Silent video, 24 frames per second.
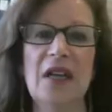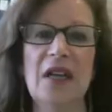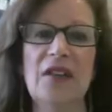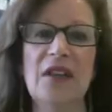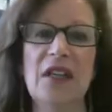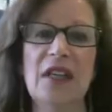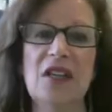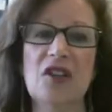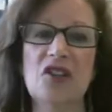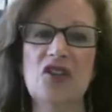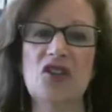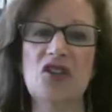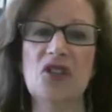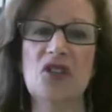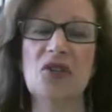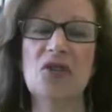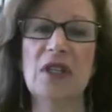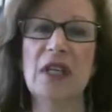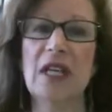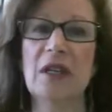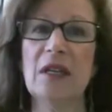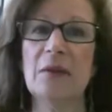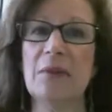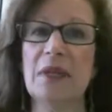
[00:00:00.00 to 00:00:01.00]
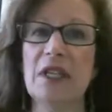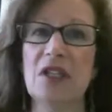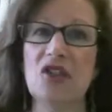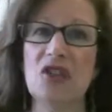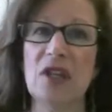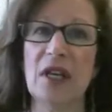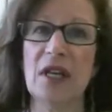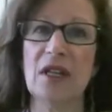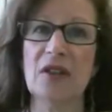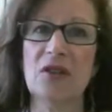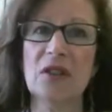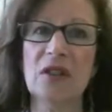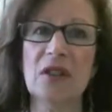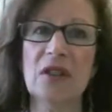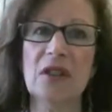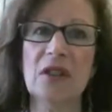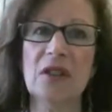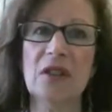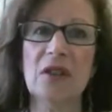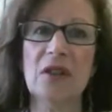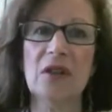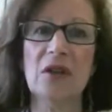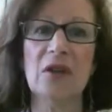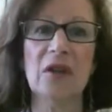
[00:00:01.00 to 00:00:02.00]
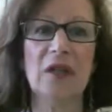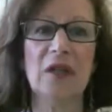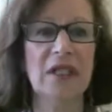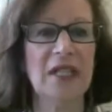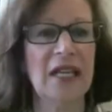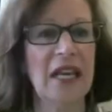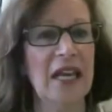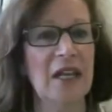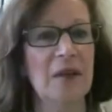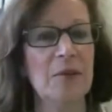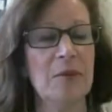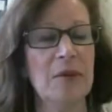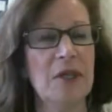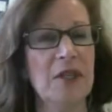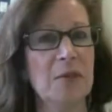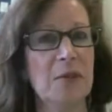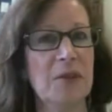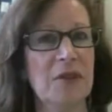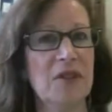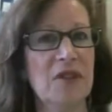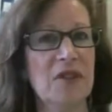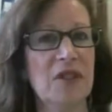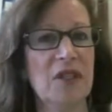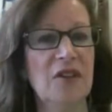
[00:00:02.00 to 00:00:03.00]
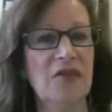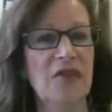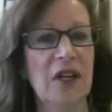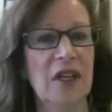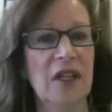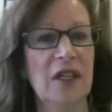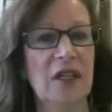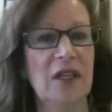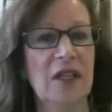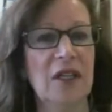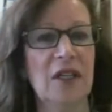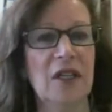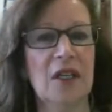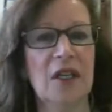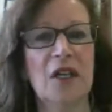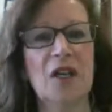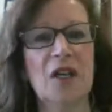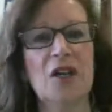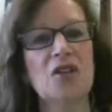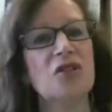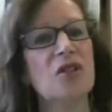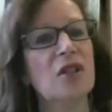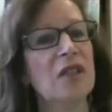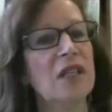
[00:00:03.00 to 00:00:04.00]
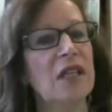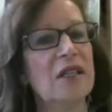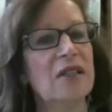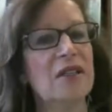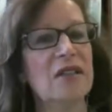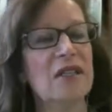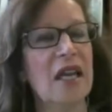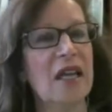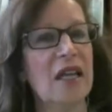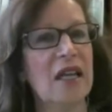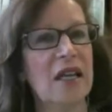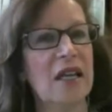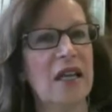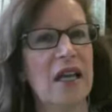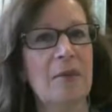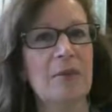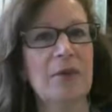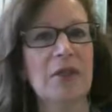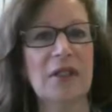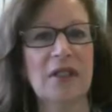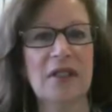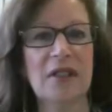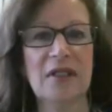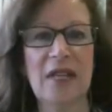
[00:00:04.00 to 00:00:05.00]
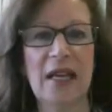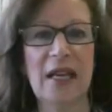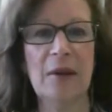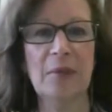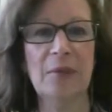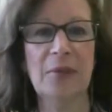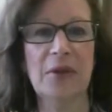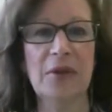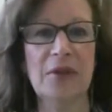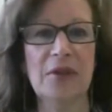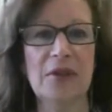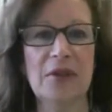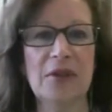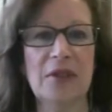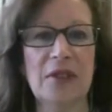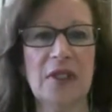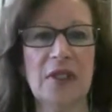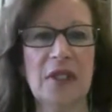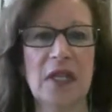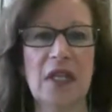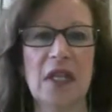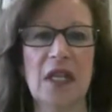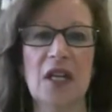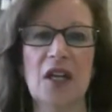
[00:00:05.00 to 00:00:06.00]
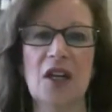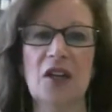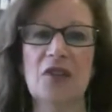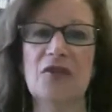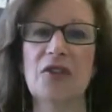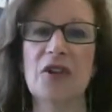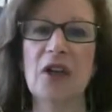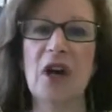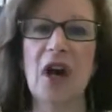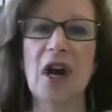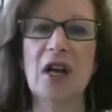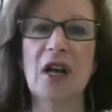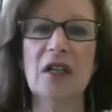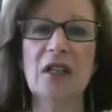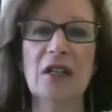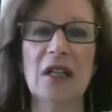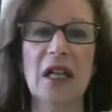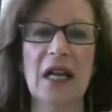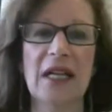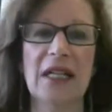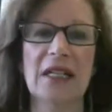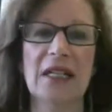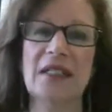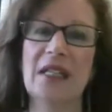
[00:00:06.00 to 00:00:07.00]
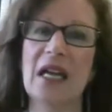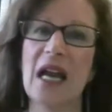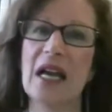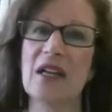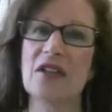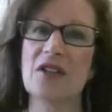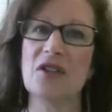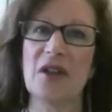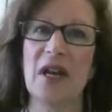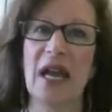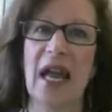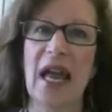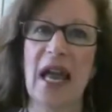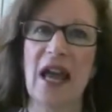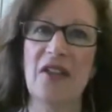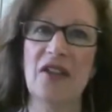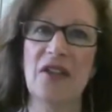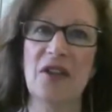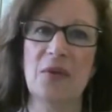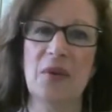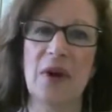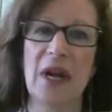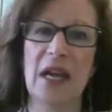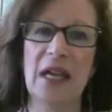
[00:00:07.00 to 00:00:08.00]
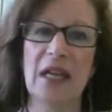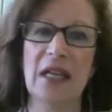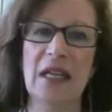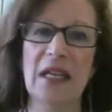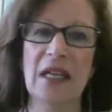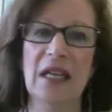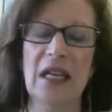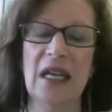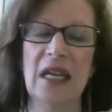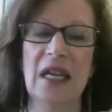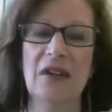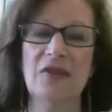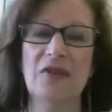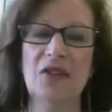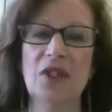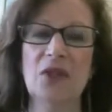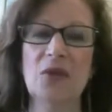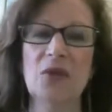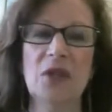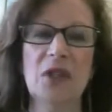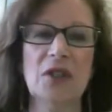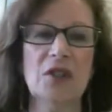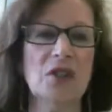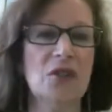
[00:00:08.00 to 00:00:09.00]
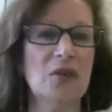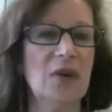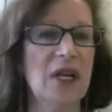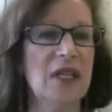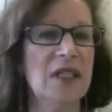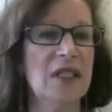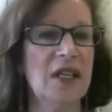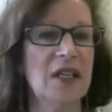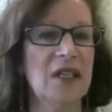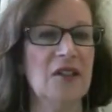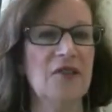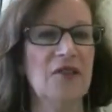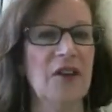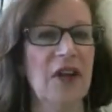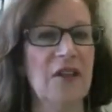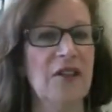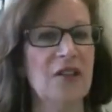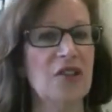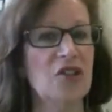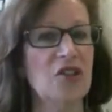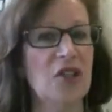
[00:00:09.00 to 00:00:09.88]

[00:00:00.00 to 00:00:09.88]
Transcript: The issue can be general or it can be specific. So let's take a couple examples. For our client, Dr. Hathaway, if you were to identify the